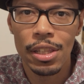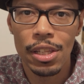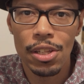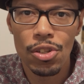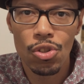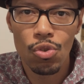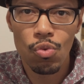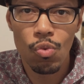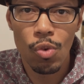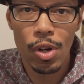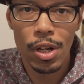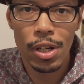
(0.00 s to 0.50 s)

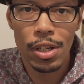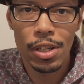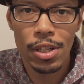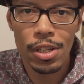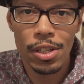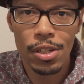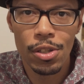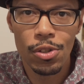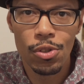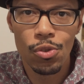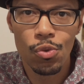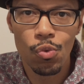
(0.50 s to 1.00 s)
This one
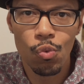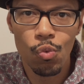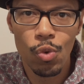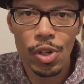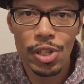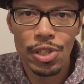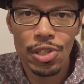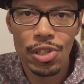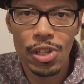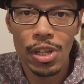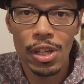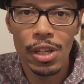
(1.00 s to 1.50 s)
is
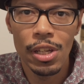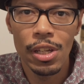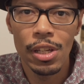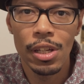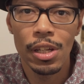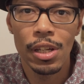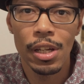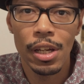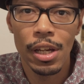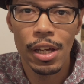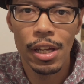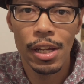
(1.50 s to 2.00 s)

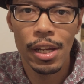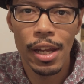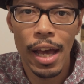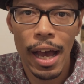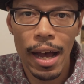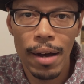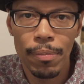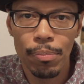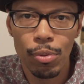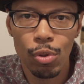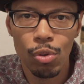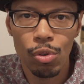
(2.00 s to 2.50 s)
whiskey and
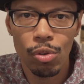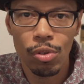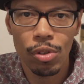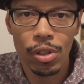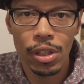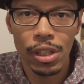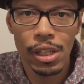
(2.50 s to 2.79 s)
apple